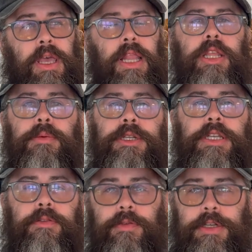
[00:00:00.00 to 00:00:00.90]
a little bit
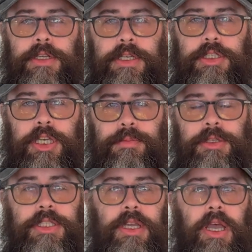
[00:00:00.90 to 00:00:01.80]
different in shape
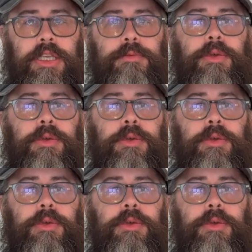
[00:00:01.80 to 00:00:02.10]
and size,